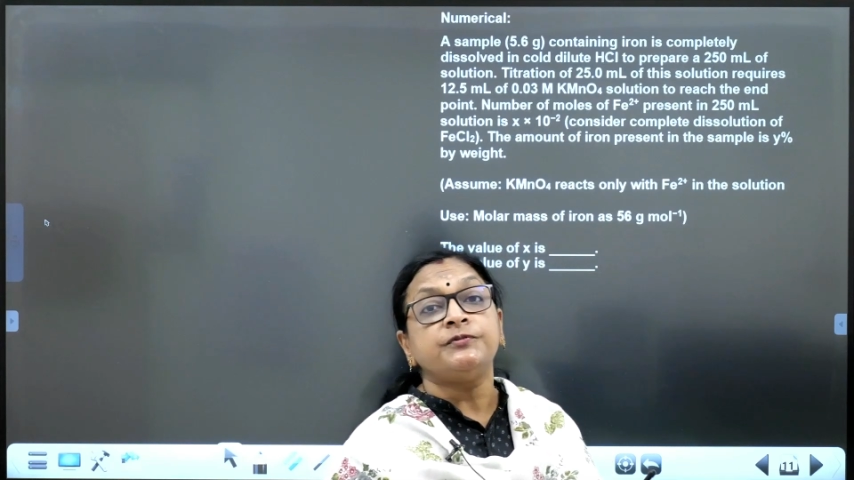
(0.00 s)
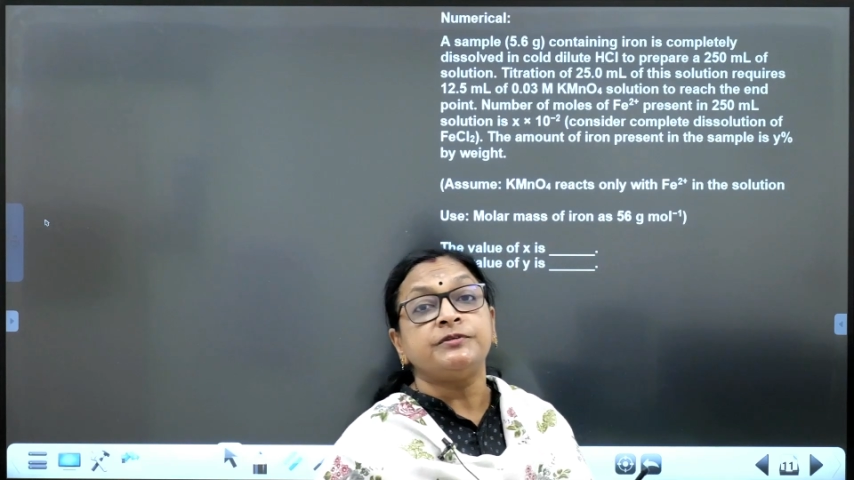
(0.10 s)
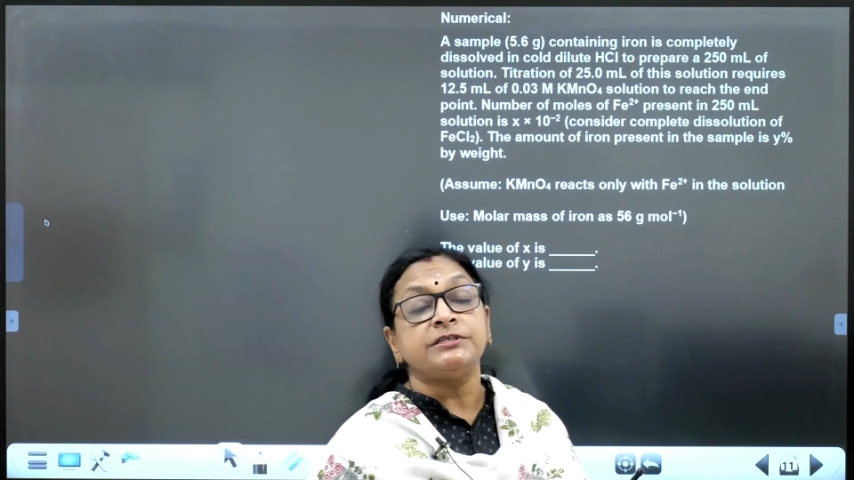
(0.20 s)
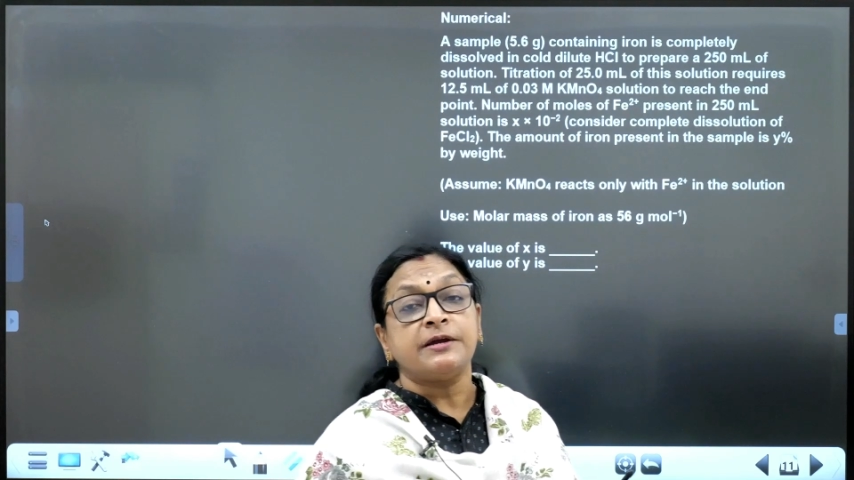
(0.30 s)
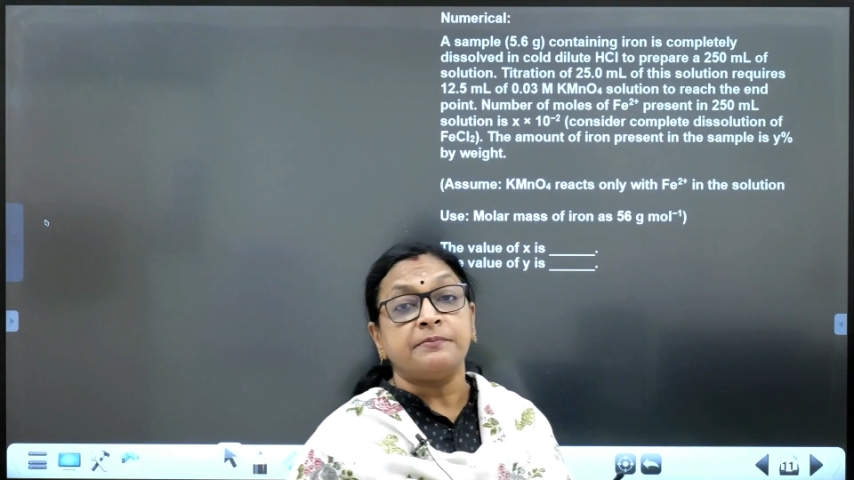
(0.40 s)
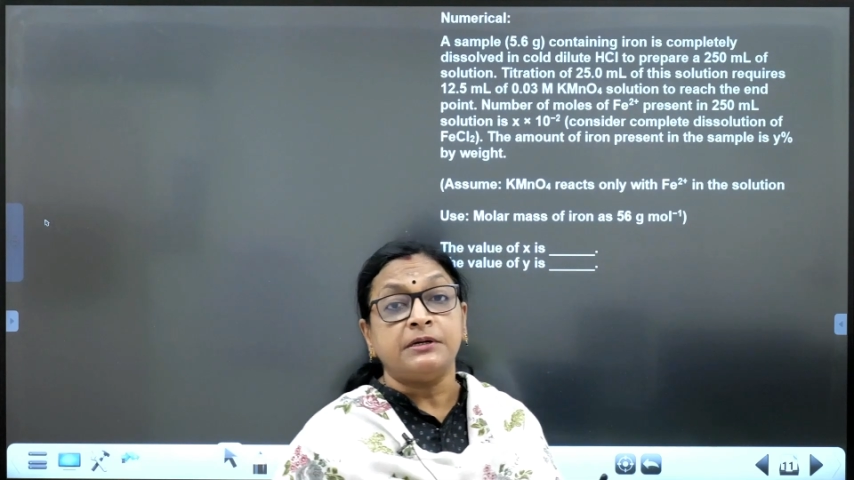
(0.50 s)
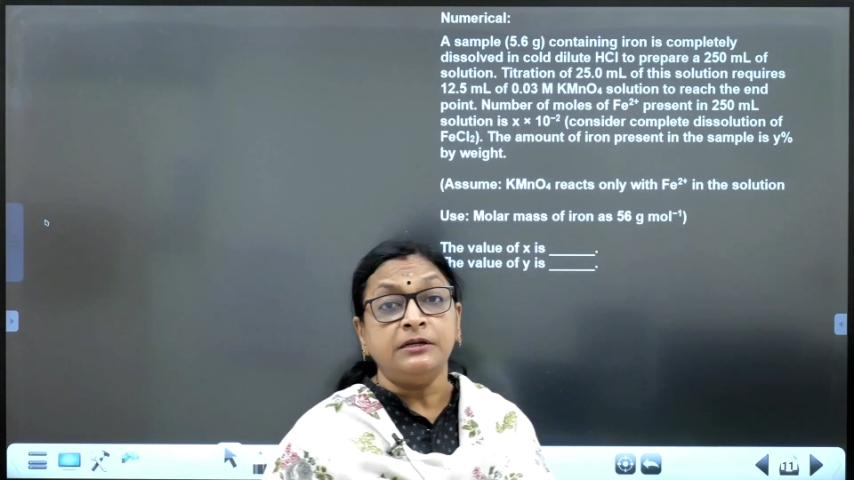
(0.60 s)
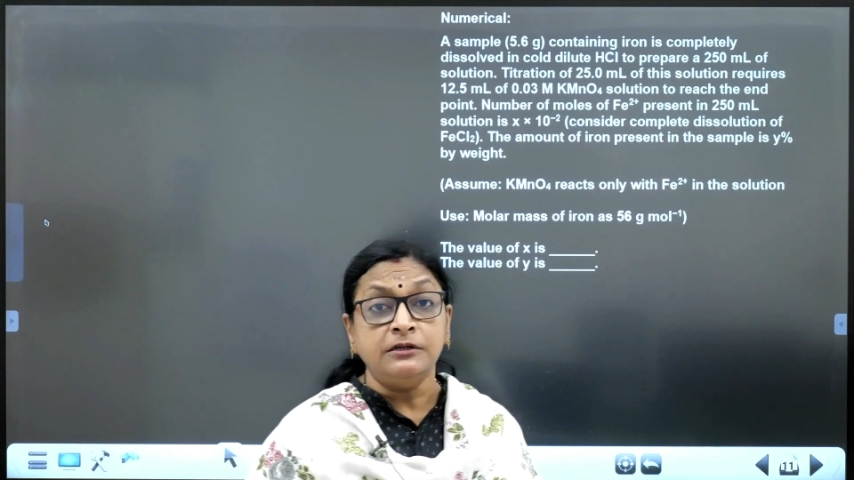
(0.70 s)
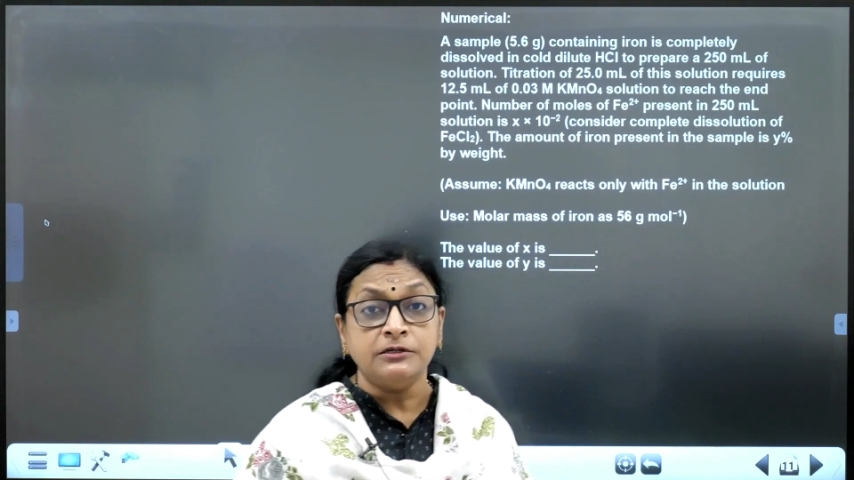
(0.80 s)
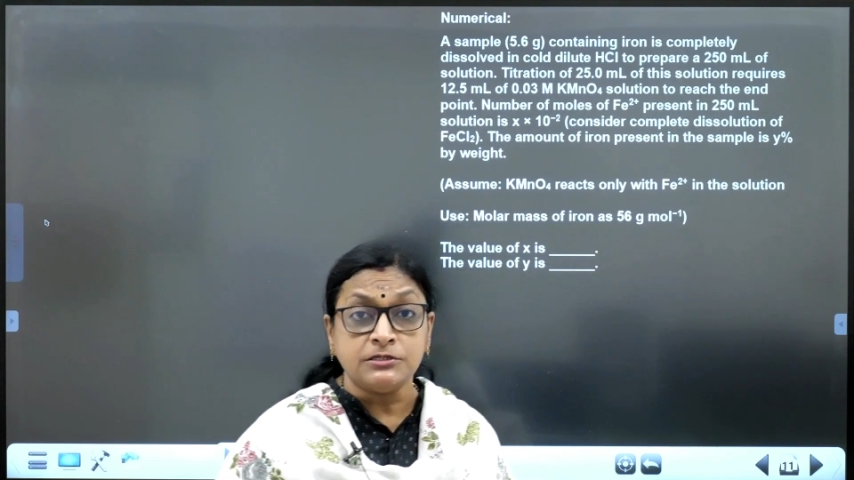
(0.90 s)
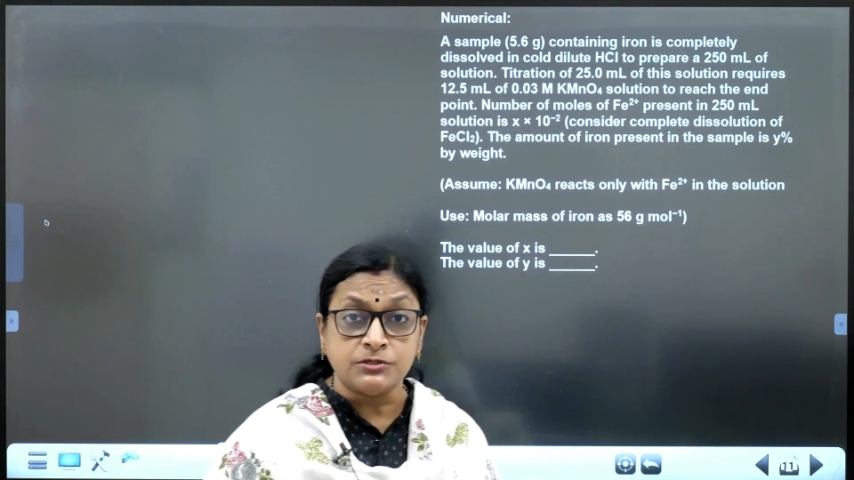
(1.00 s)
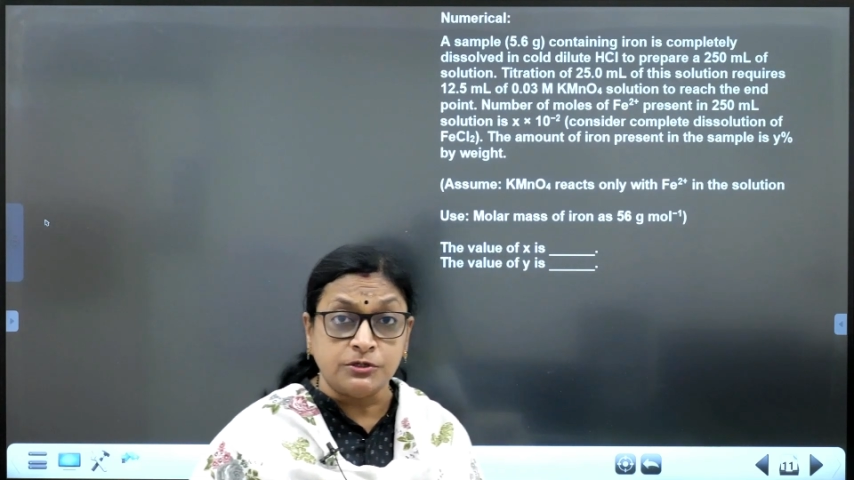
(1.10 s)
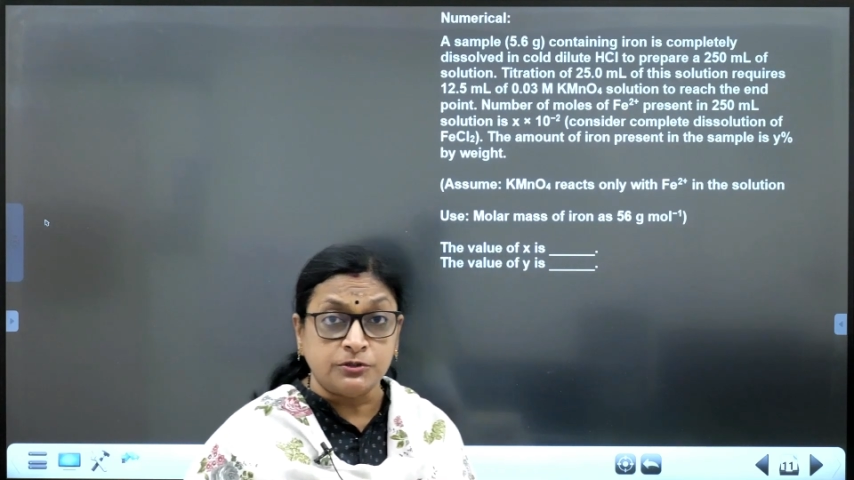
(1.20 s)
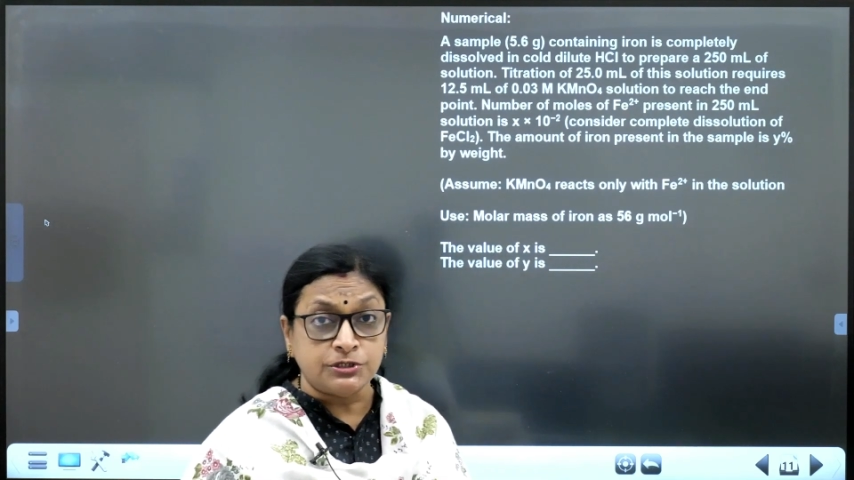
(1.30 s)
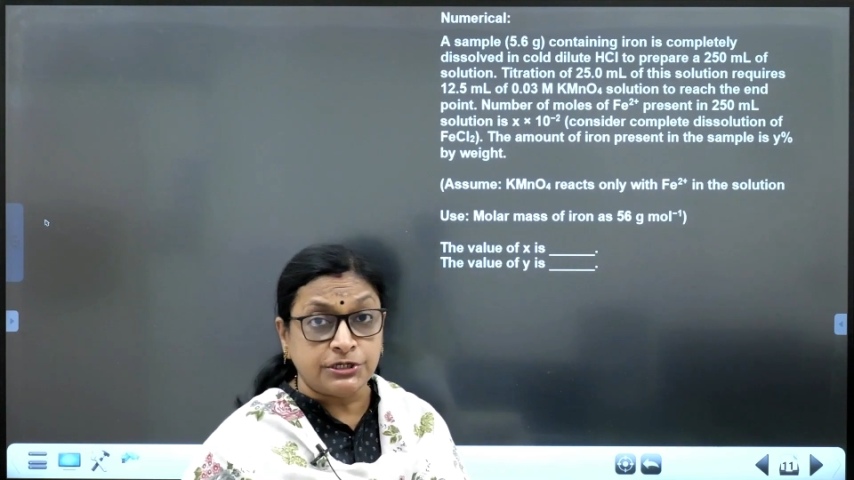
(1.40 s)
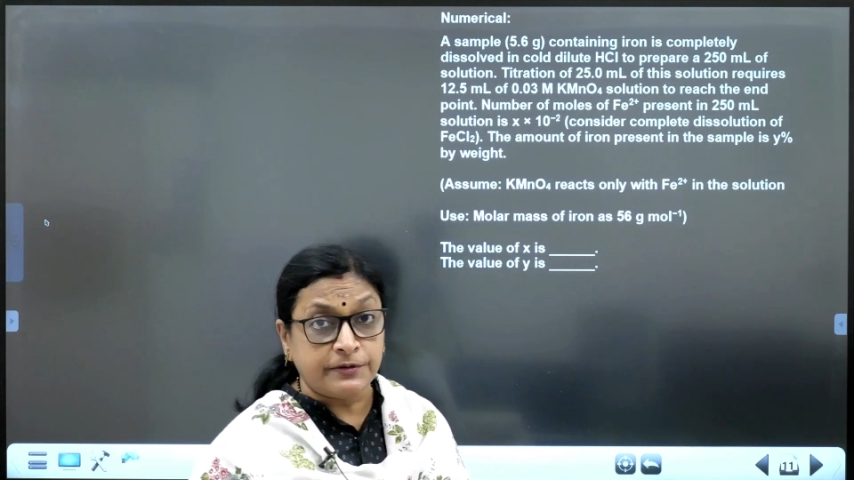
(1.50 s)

ml solution.